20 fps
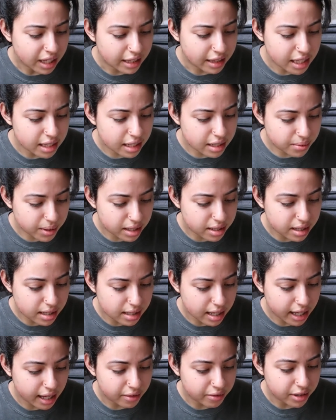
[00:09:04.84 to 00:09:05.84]
I think that's what it
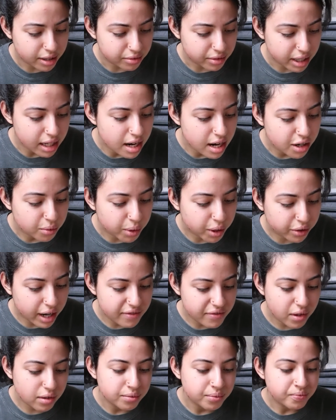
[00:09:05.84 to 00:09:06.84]
says. I can't really read. We're
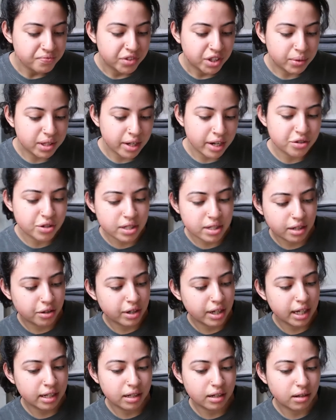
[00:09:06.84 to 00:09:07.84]
grateful with your interest in
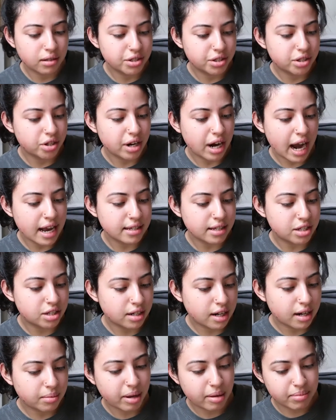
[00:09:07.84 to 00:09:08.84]
Korean culture. As a
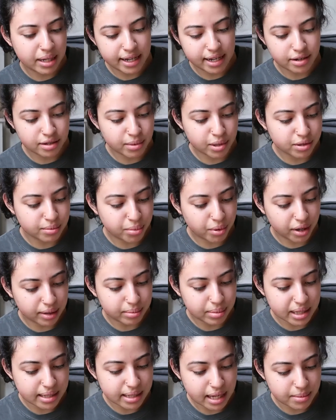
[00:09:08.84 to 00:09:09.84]
startup company, you're the most
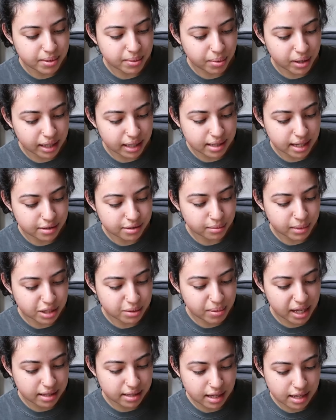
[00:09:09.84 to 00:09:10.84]
important. Please keep supporting us. Thank you so
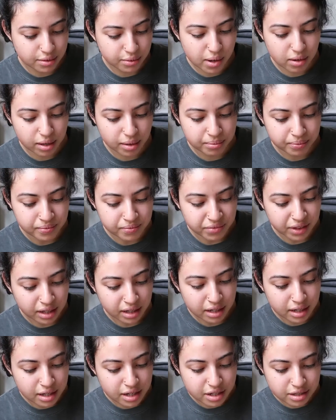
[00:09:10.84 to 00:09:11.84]
much. P.S. As a welcome
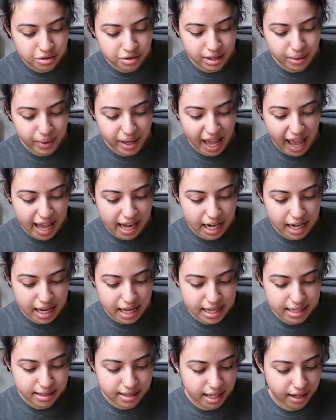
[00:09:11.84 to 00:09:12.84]
treat, we added
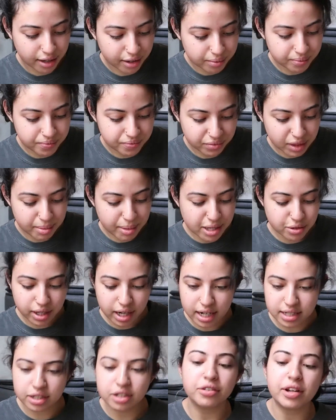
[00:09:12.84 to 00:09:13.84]
a sticker. Best
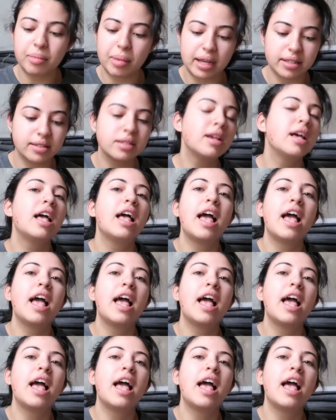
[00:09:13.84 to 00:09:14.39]
regards, Korea Box.